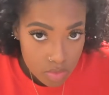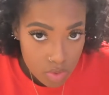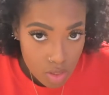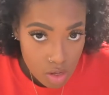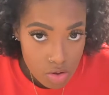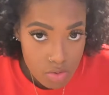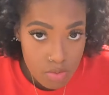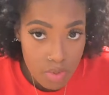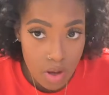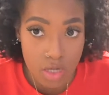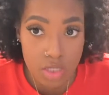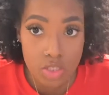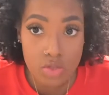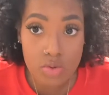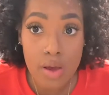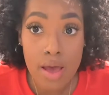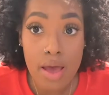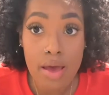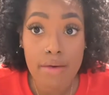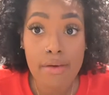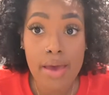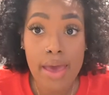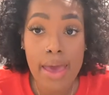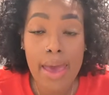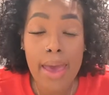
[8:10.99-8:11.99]
you might as well
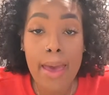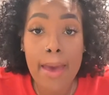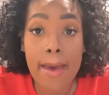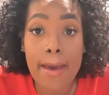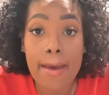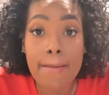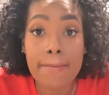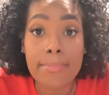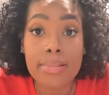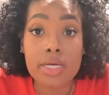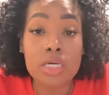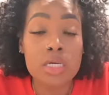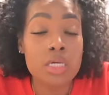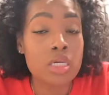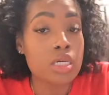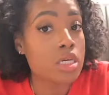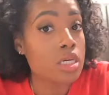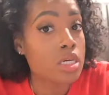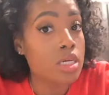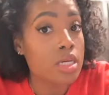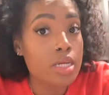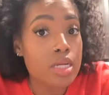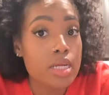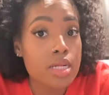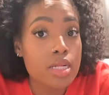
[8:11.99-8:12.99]
have an app
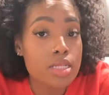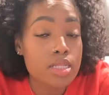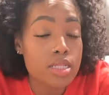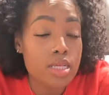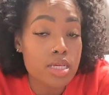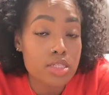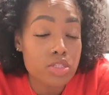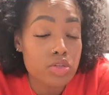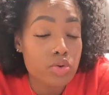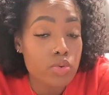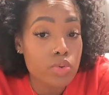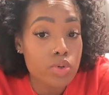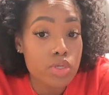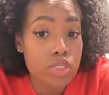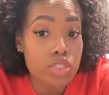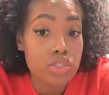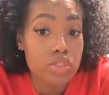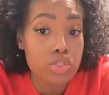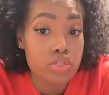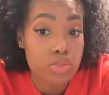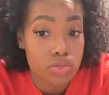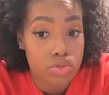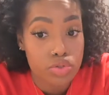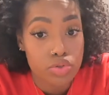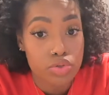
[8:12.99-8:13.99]
that's going
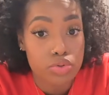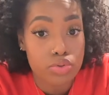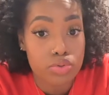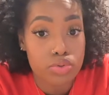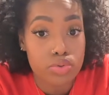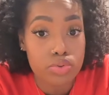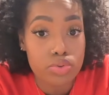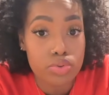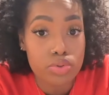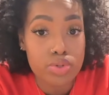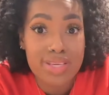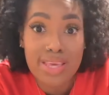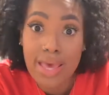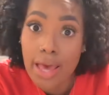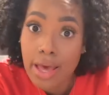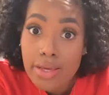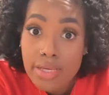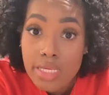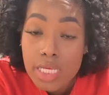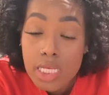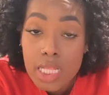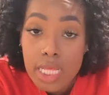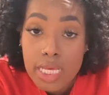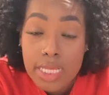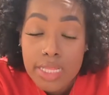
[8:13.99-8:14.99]
to
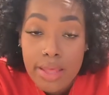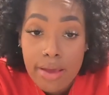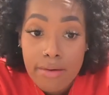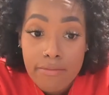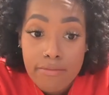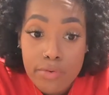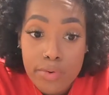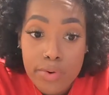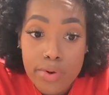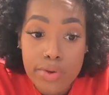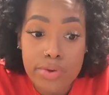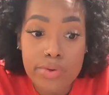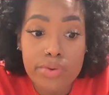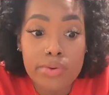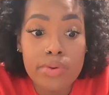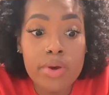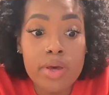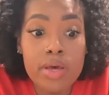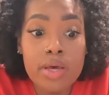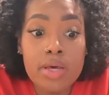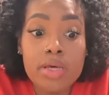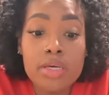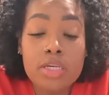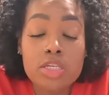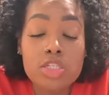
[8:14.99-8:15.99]
calculate that for you.
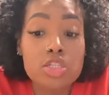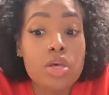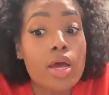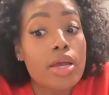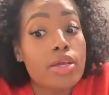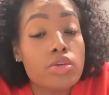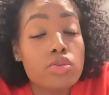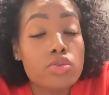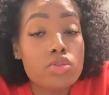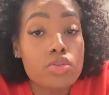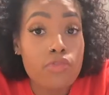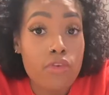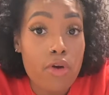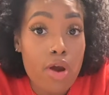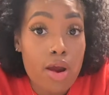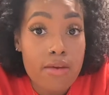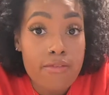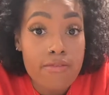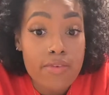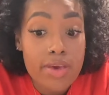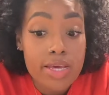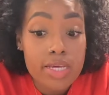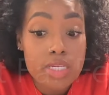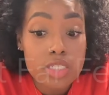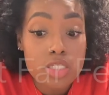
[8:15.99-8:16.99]
So I use
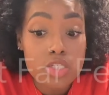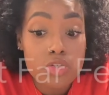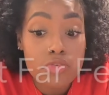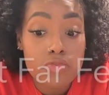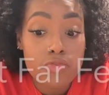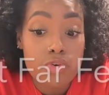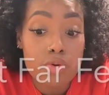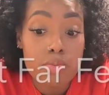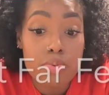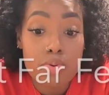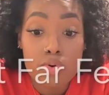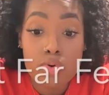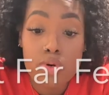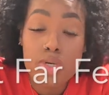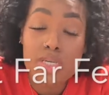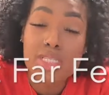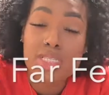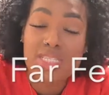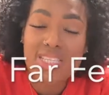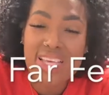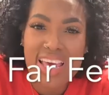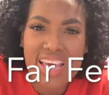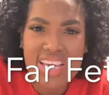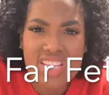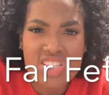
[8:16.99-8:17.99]
Farfetch for
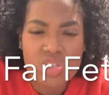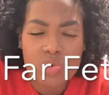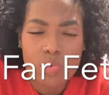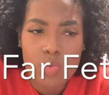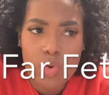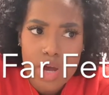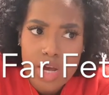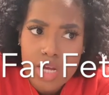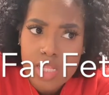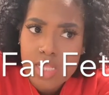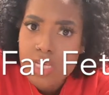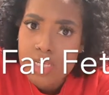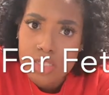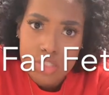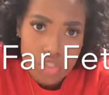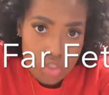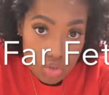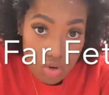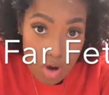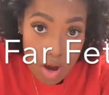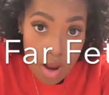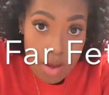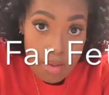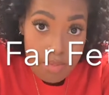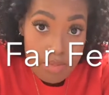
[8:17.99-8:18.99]
points as well as
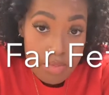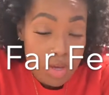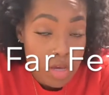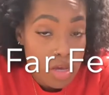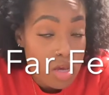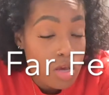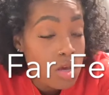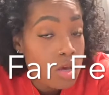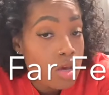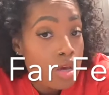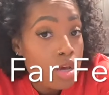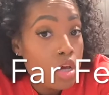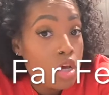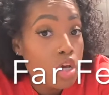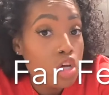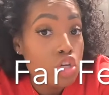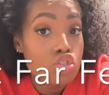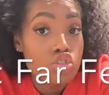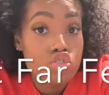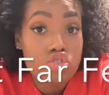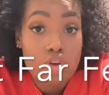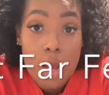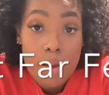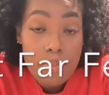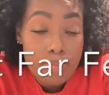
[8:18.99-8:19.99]
Drop.
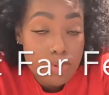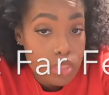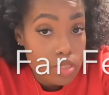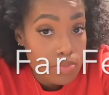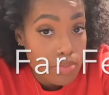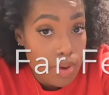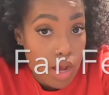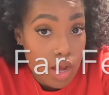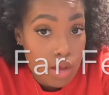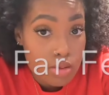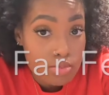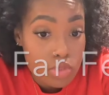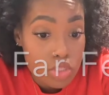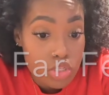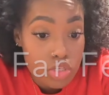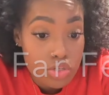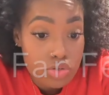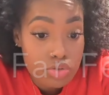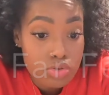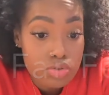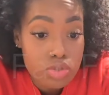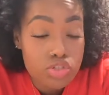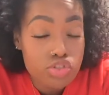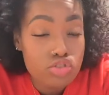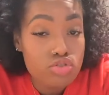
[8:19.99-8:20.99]
Drop is bomb
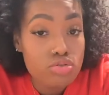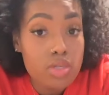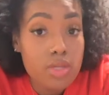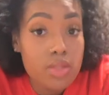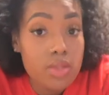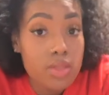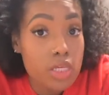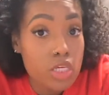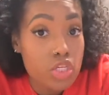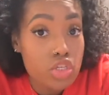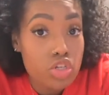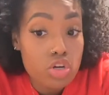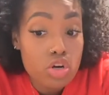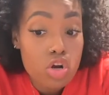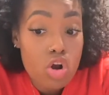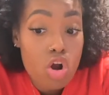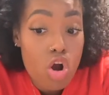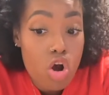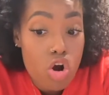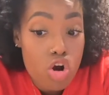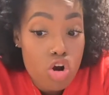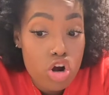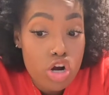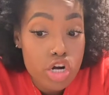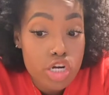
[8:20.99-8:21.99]
too because you can link your
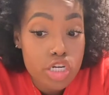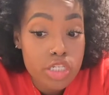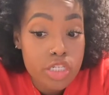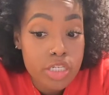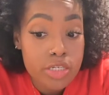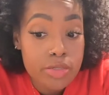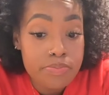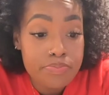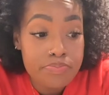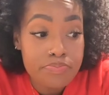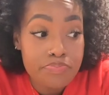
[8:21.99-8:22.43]
card.